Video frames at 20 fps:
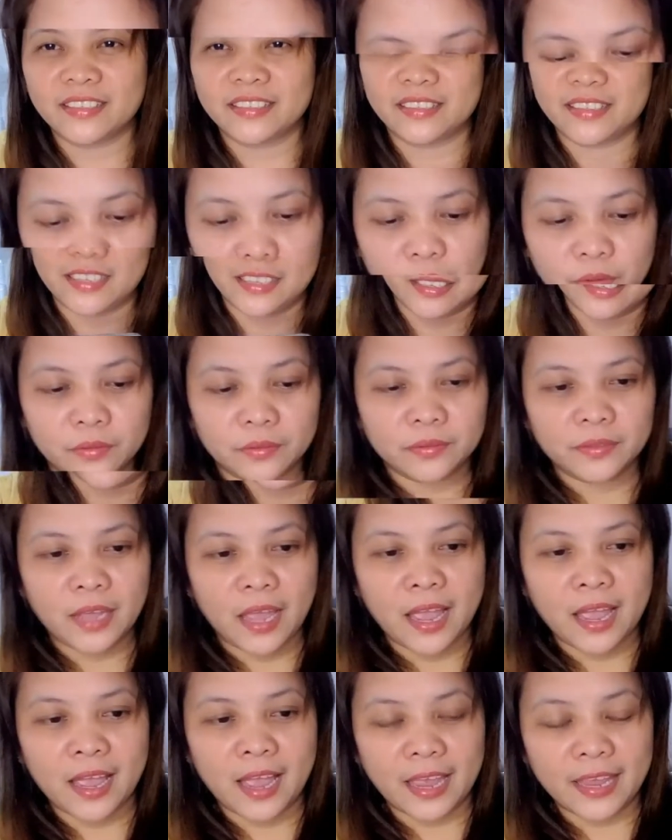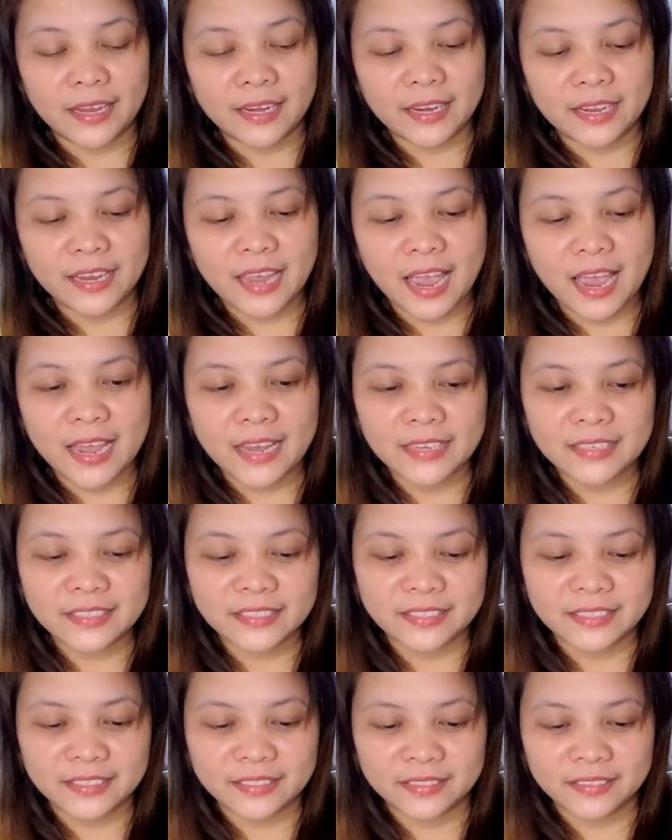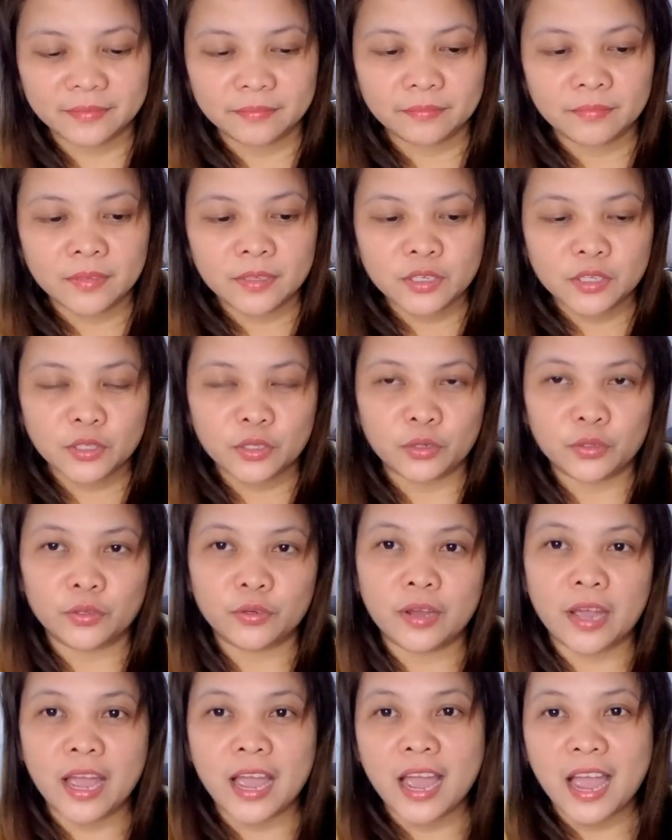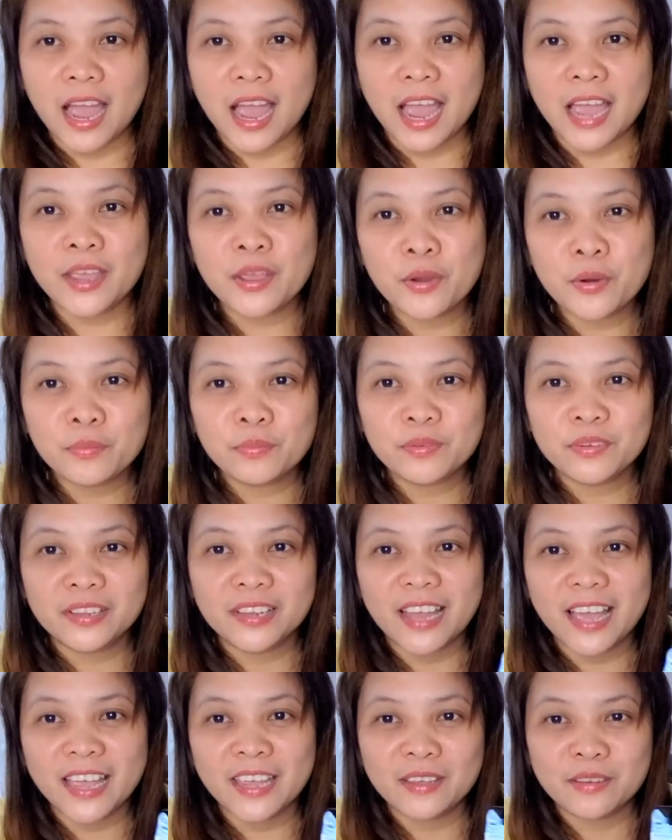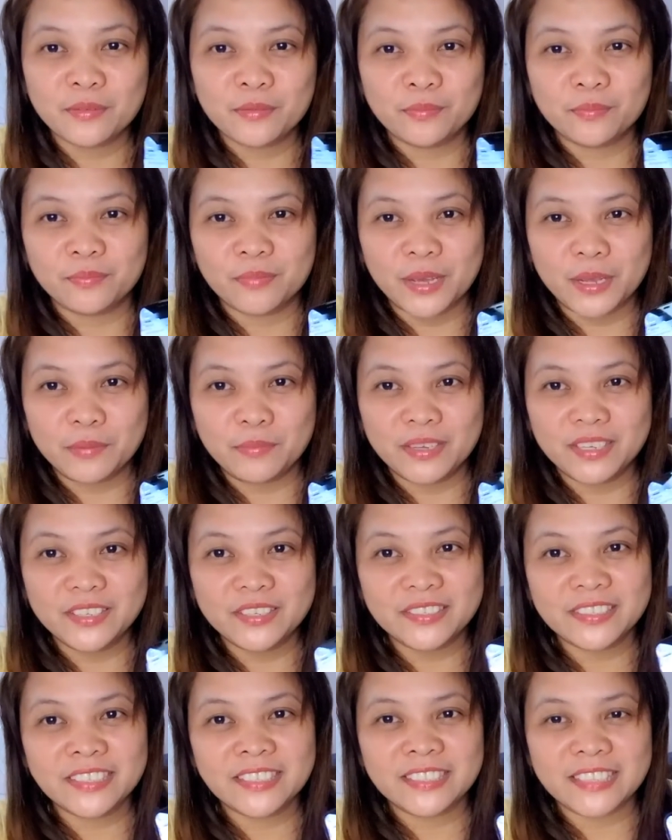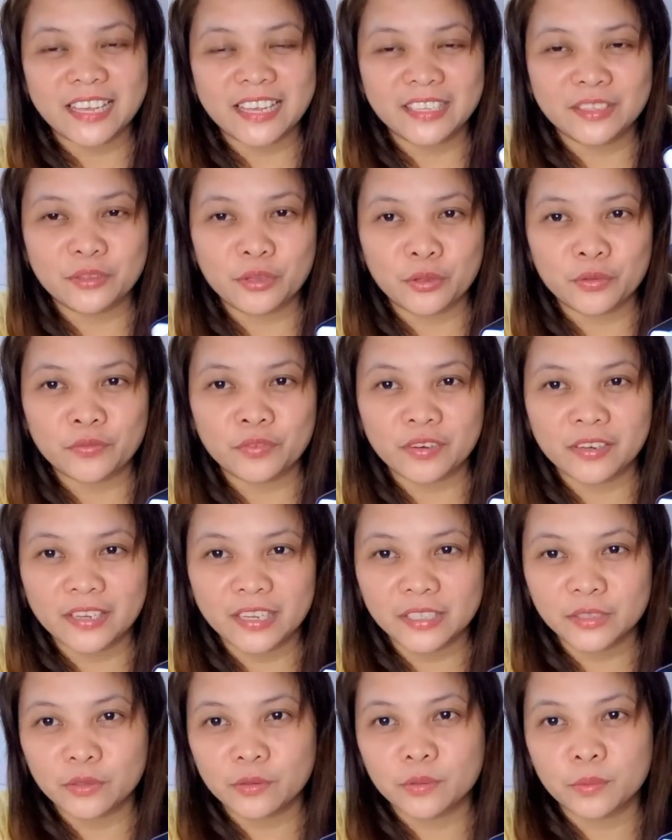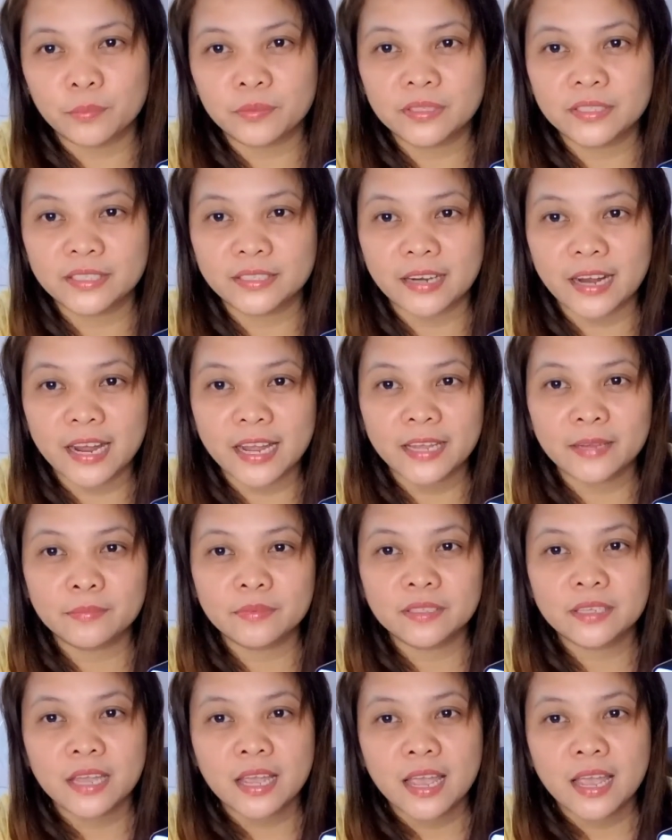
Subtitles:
So ayan na guys. So I hope you like my videos and don't forget to subscribe,